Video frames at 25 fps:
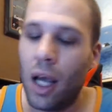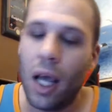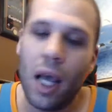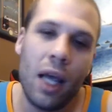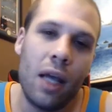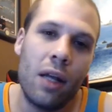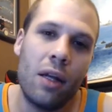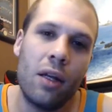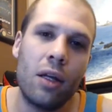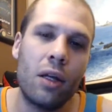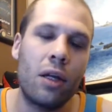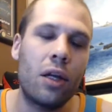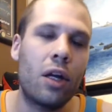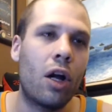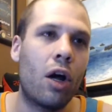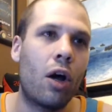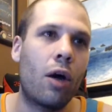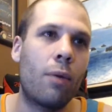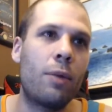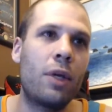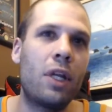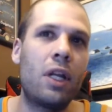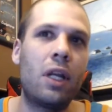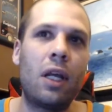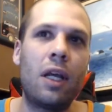And, you know, I
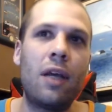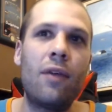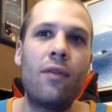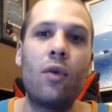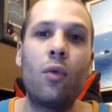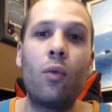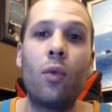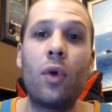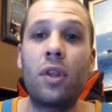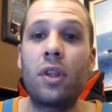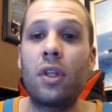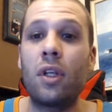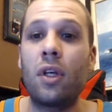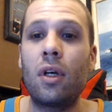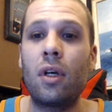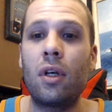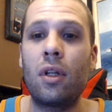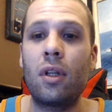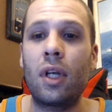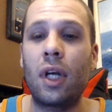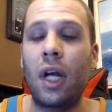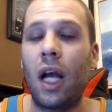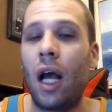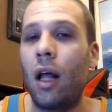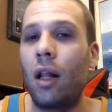mean, even with
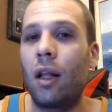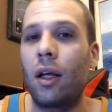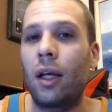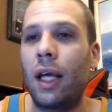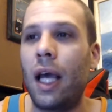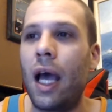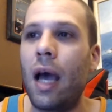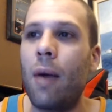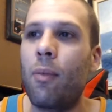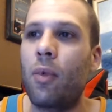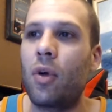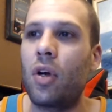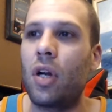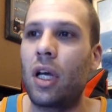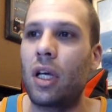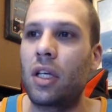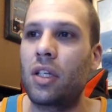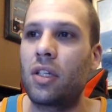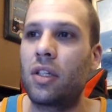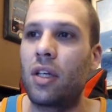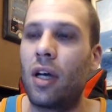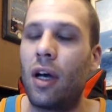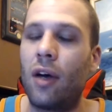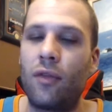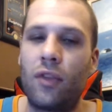the Colin Kaepernick
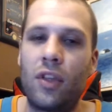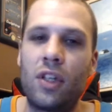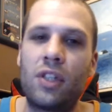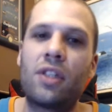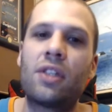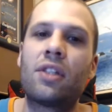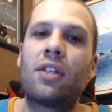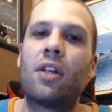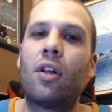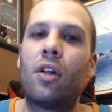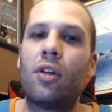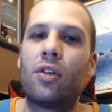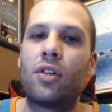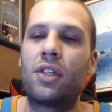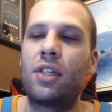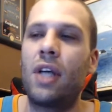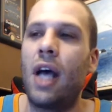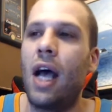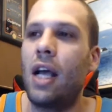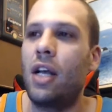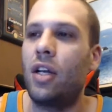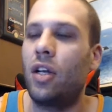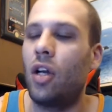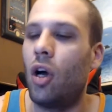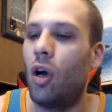stuff, this is a little
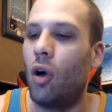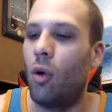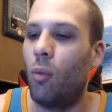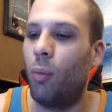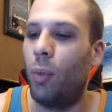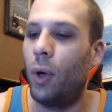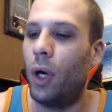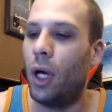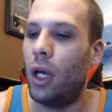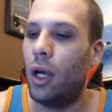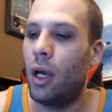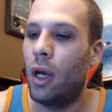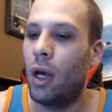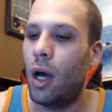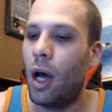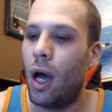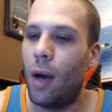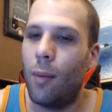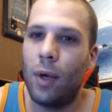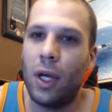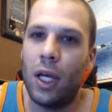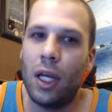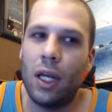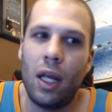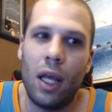side note, but, I
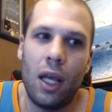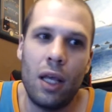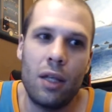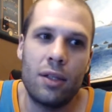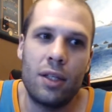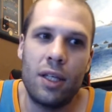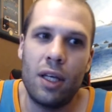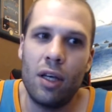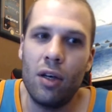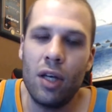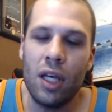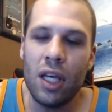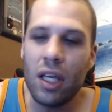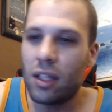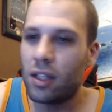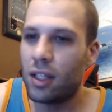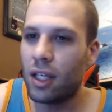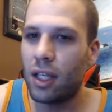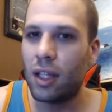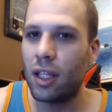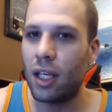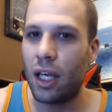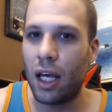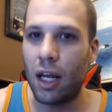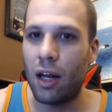mean, until he's in
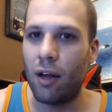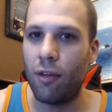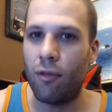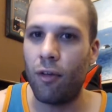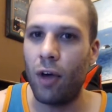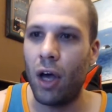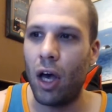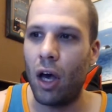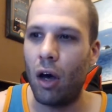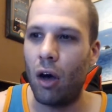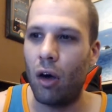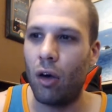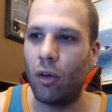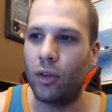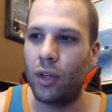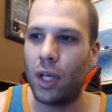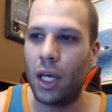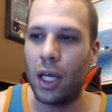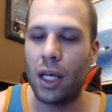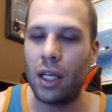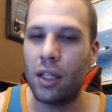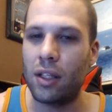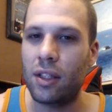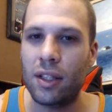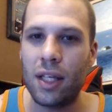the NFL, they
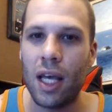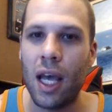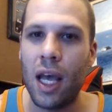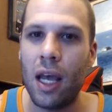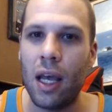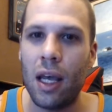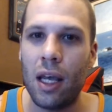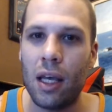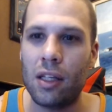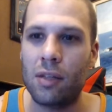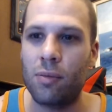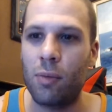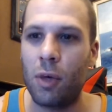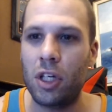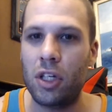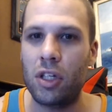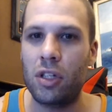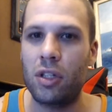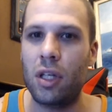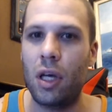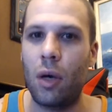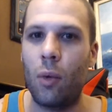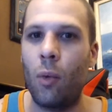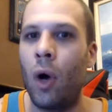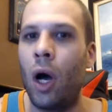can say as much as
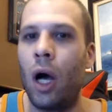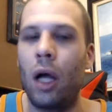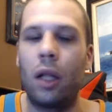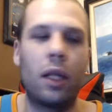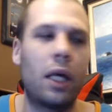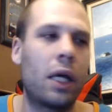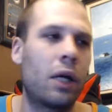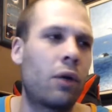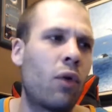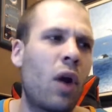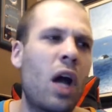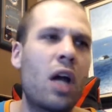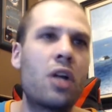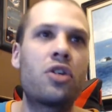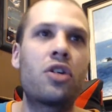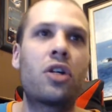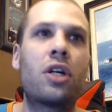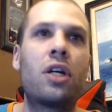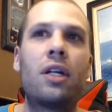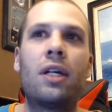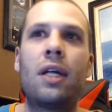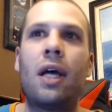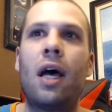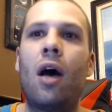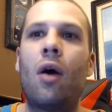they want. Like, Roger
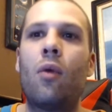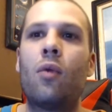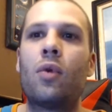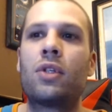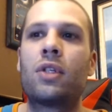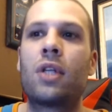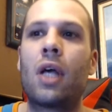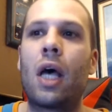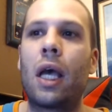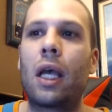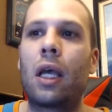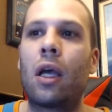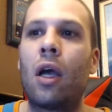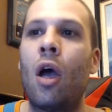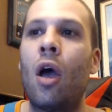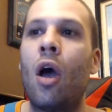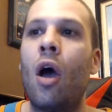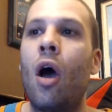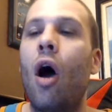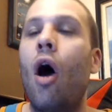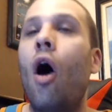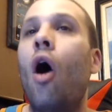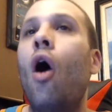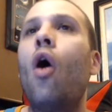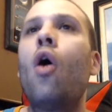Goodell was like,
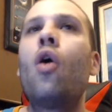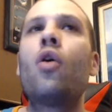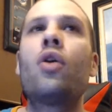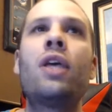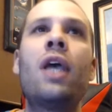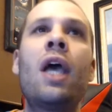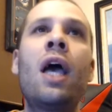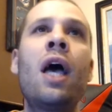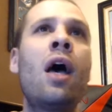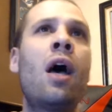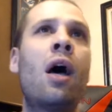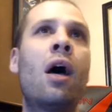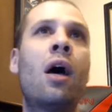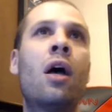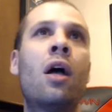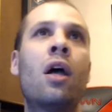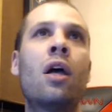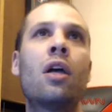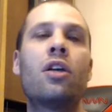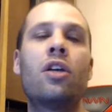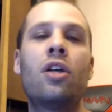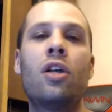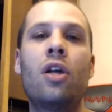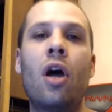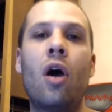oh, yeah,
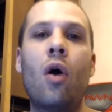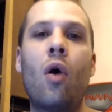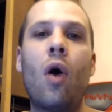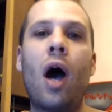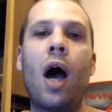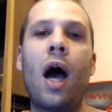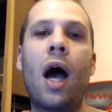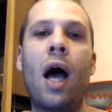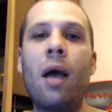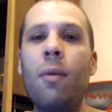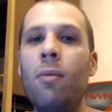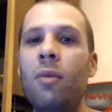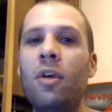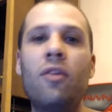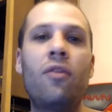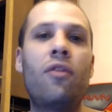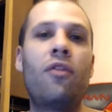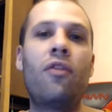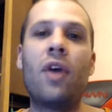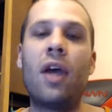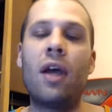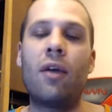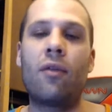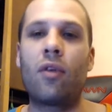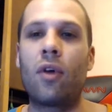you know, I'm in
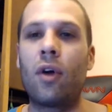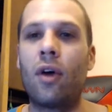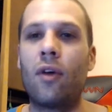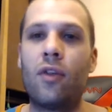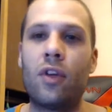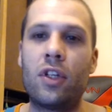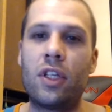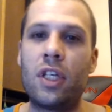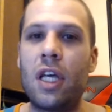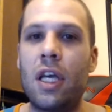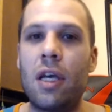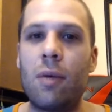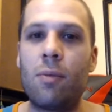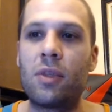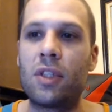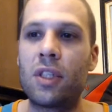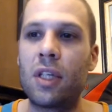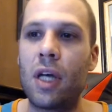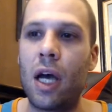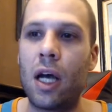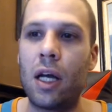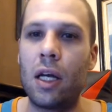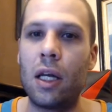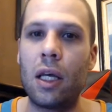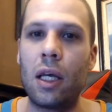favor of a team
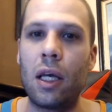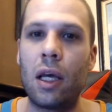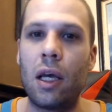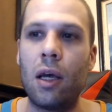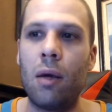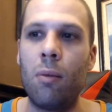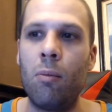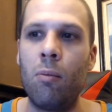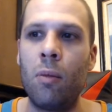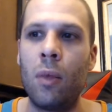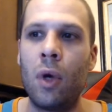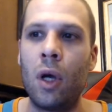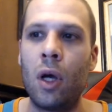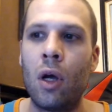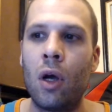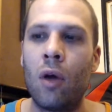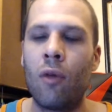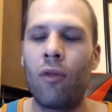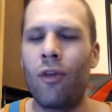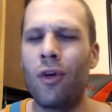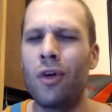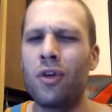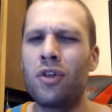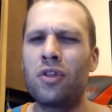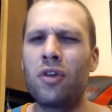signing him.
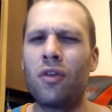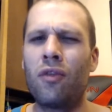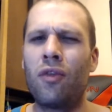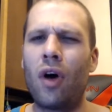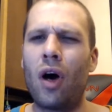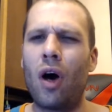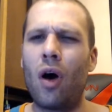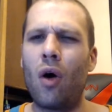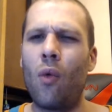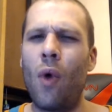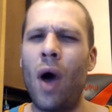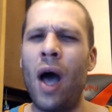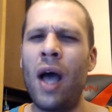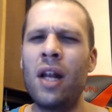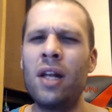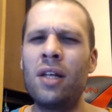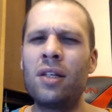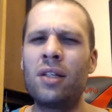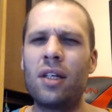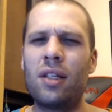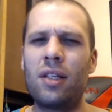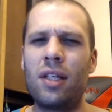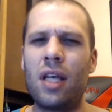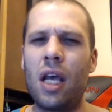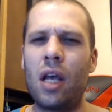First of all, why does
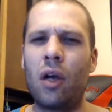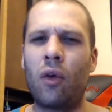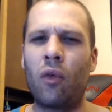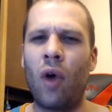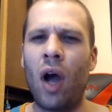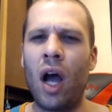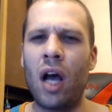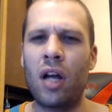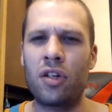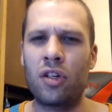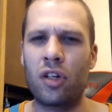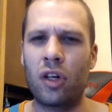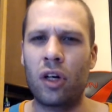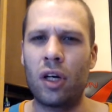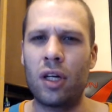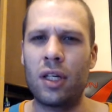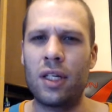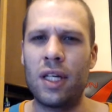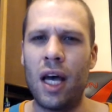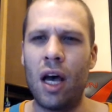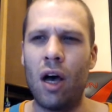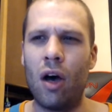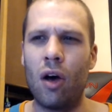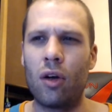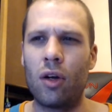it take Roger
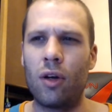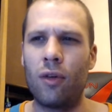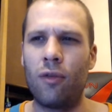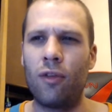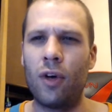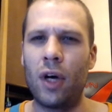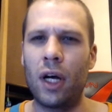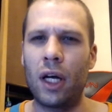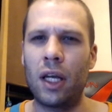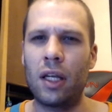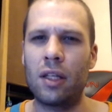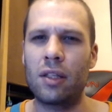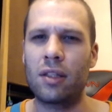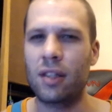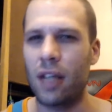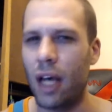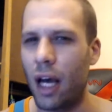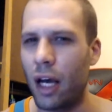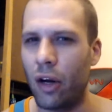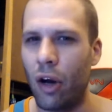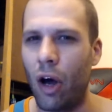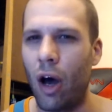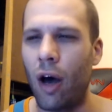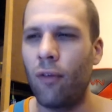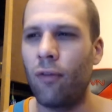Goodell to fucking
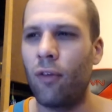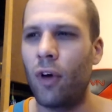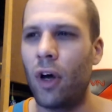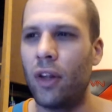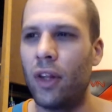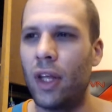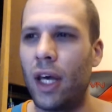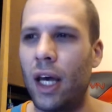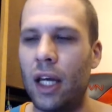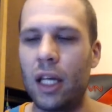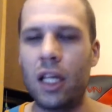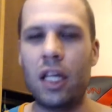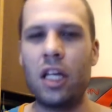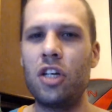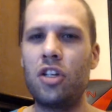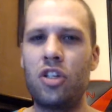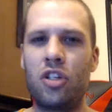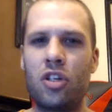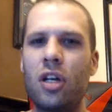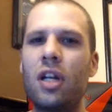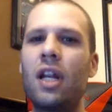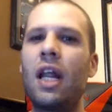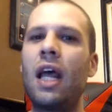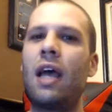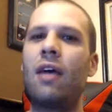sign off on that? He
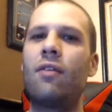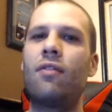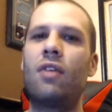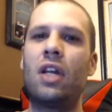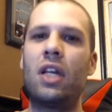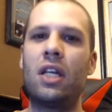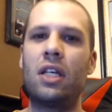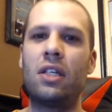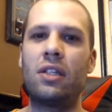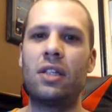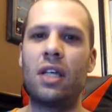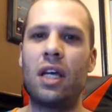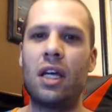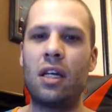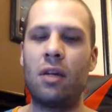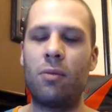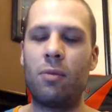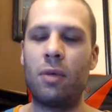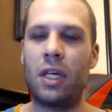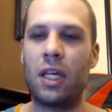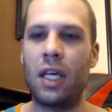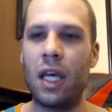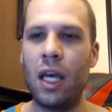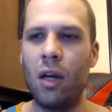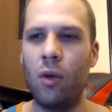shouldn't have any say to
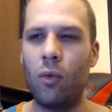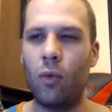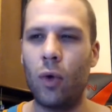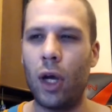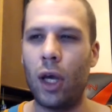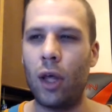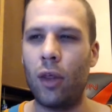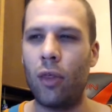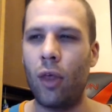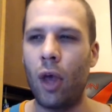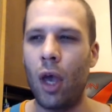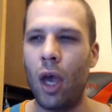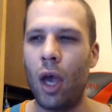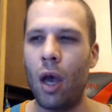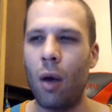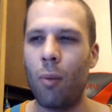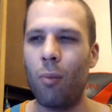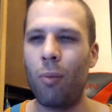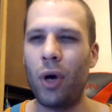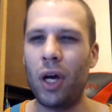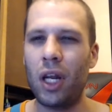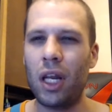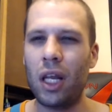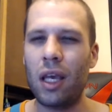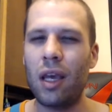begin with.
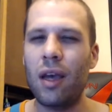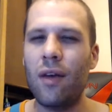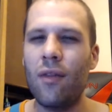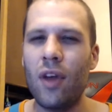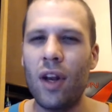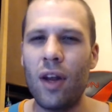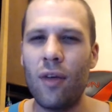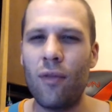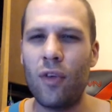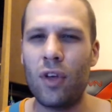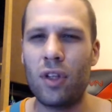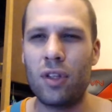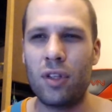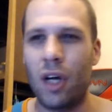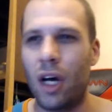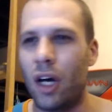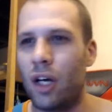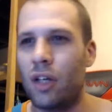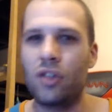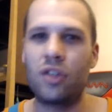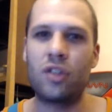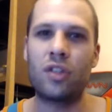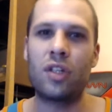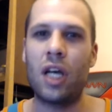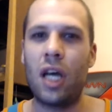But even if it
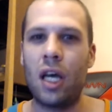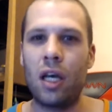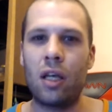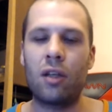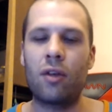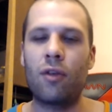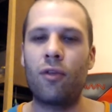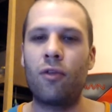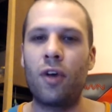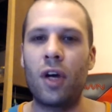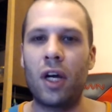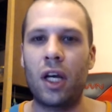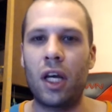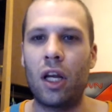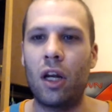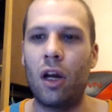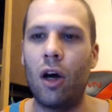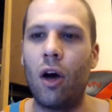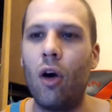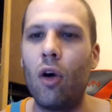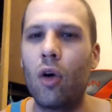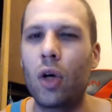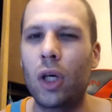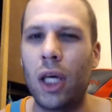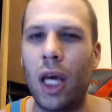does take the fucking
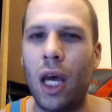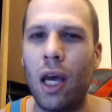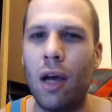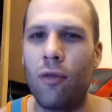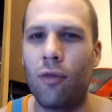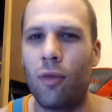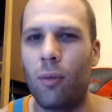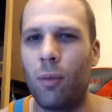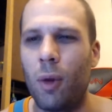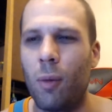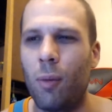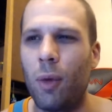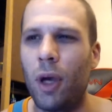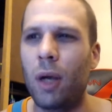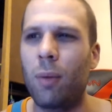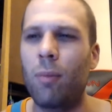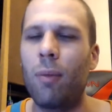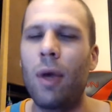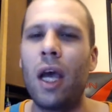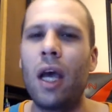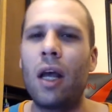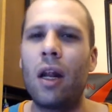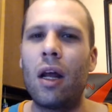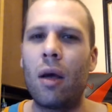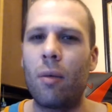okay from the big
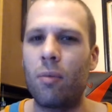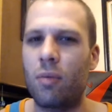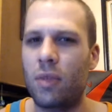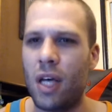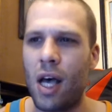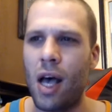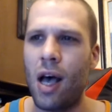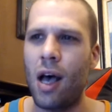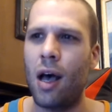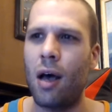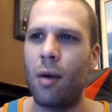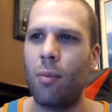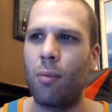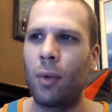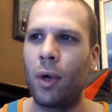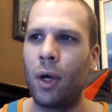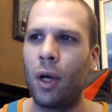man up top,